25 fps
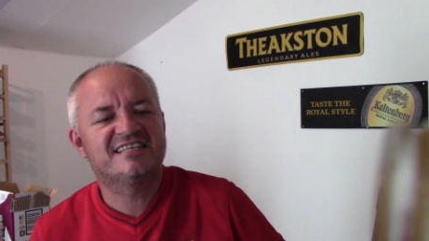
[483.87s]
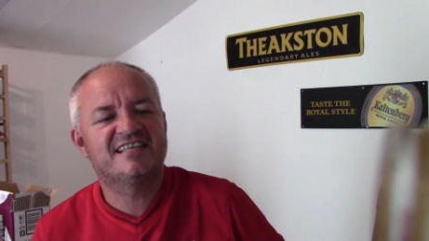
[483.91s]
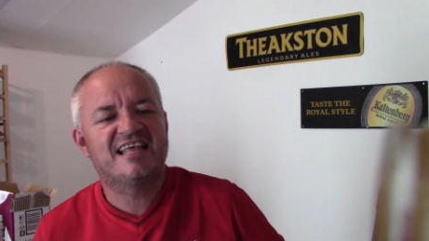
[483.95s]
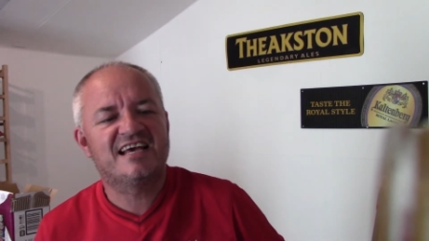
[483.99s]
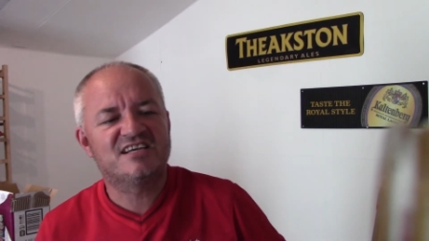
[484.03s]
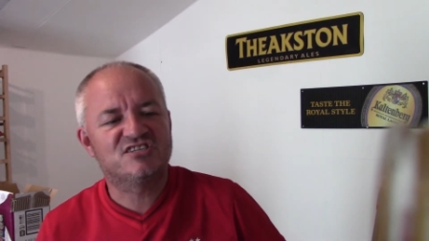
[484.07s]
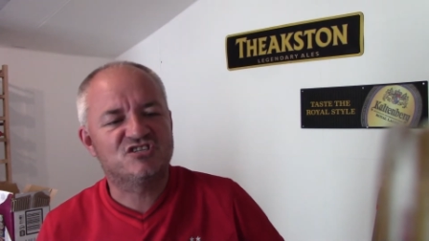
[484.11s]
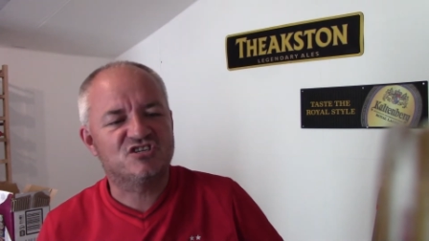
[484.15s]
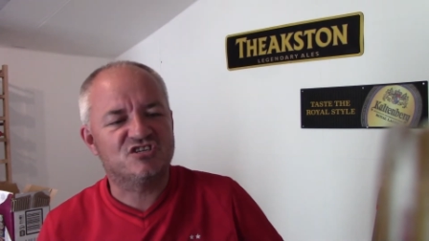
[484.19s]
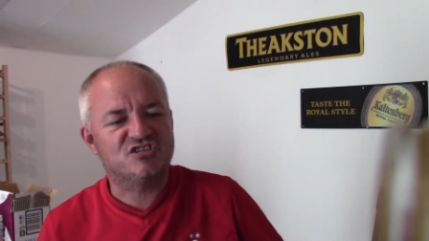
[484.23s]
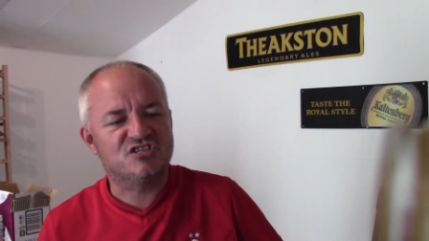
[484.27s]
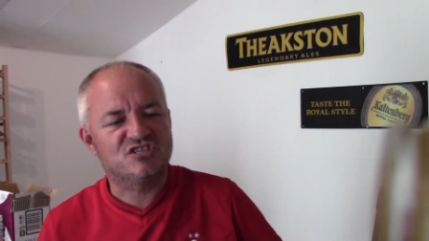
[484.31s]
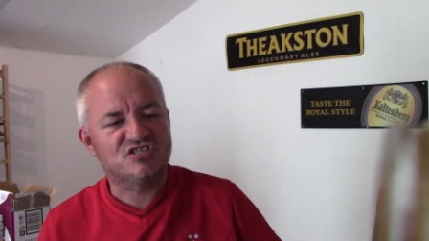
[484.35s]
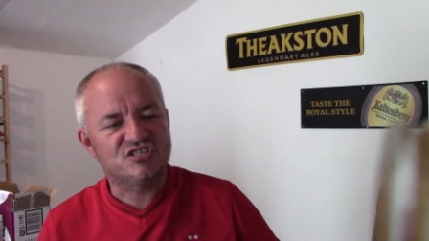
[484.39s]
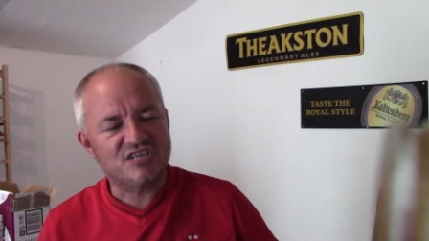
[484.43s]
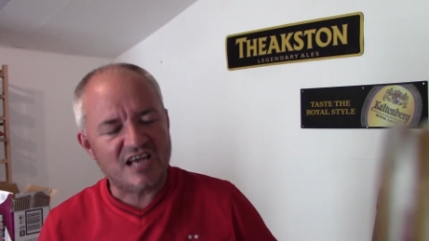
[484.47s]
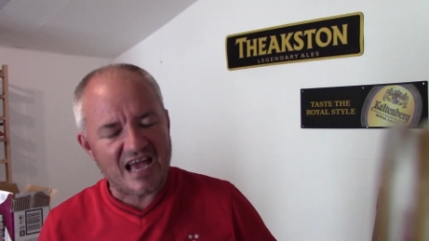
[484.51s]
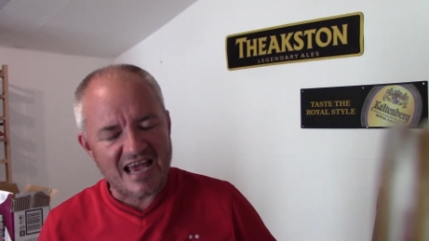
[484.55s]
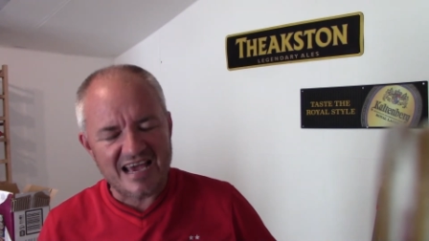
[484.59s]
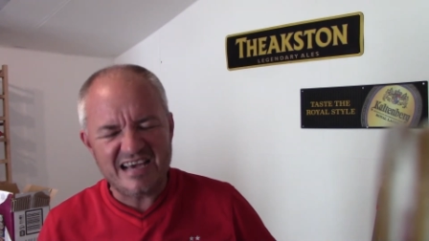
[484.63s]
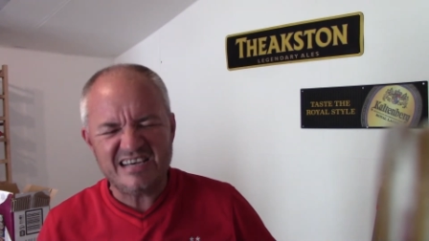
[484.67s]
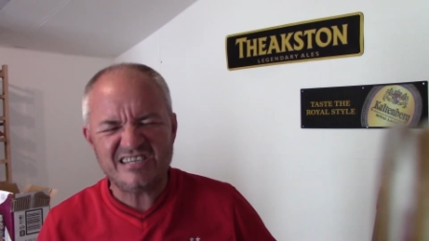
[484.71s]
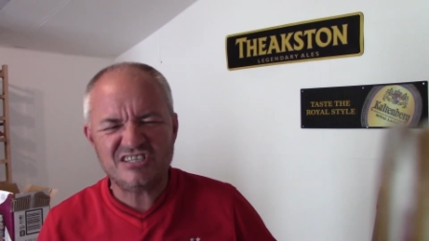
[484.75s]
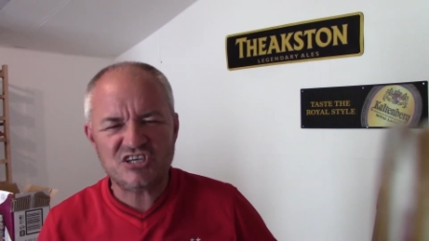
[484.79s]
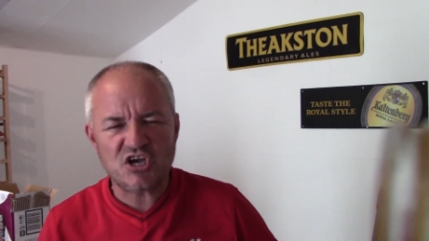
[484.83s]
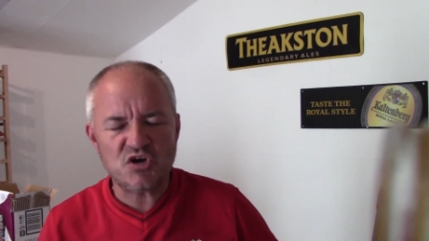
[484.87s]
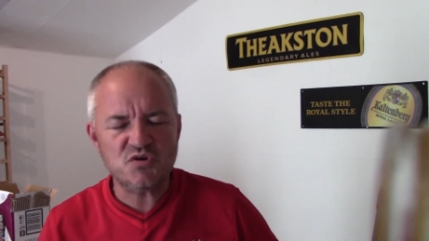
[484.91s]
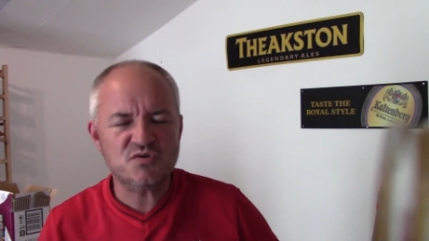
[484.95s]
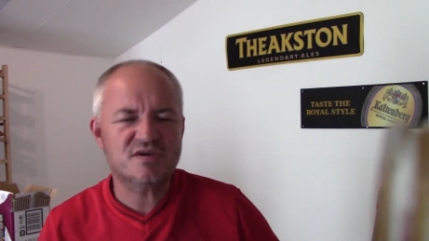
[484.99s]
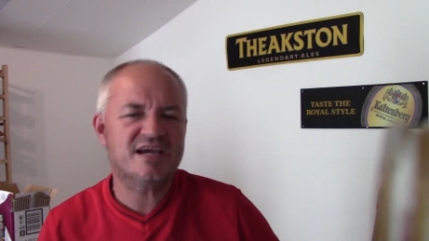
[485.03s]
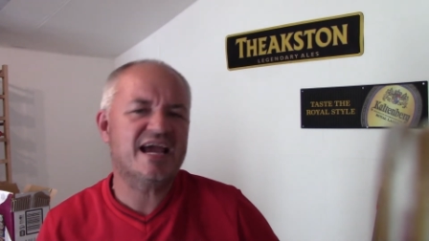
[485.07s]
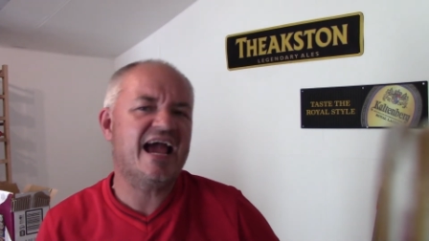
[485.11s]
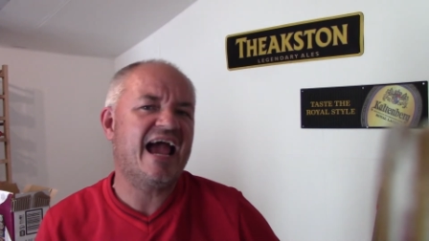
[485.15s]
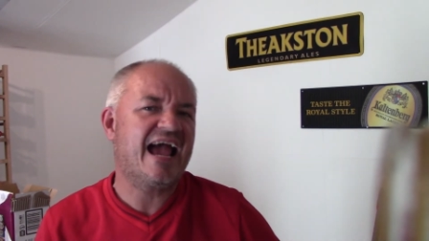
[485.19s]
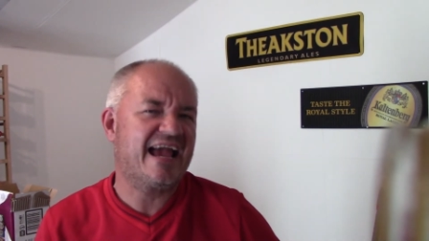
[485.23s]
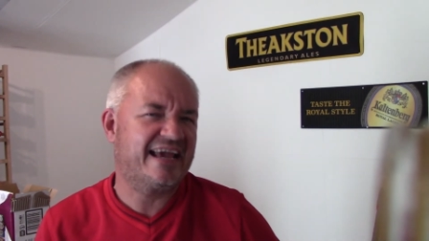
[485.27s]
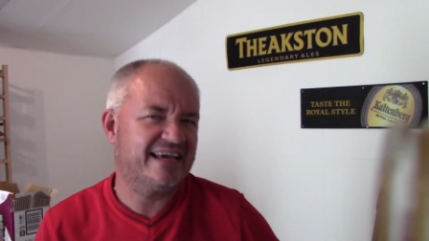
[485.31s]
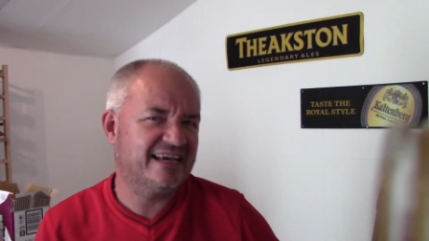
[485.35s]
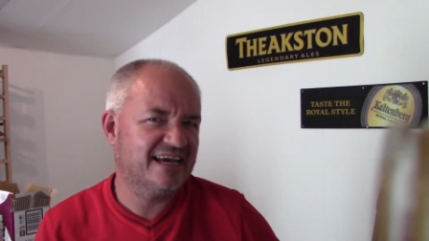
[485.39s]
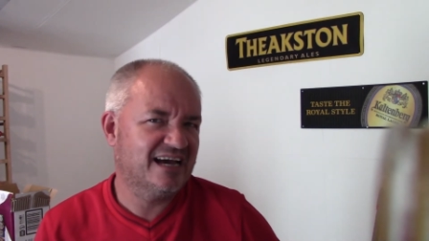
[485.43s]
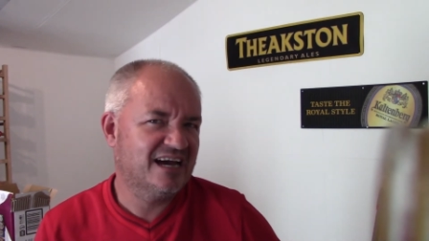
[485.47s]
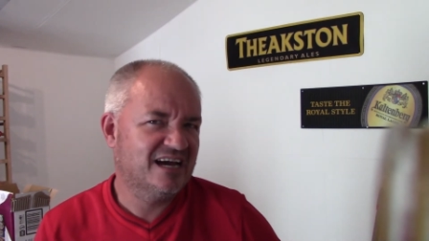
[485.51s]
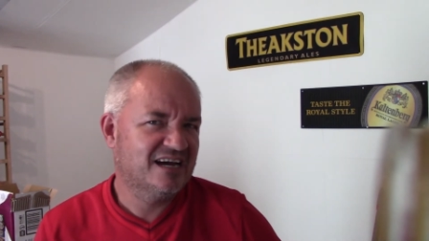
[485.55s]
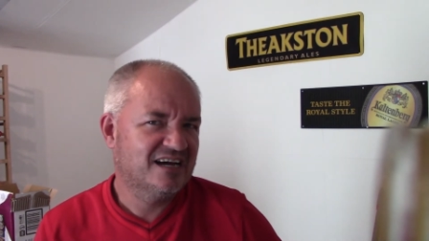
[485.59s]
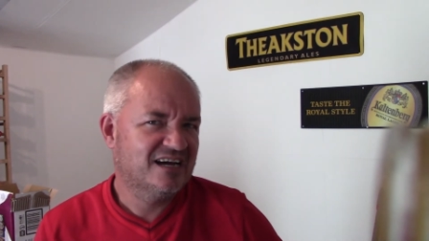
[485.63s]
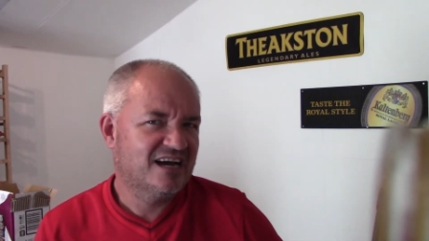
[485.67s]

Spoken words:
Legends, it's okay,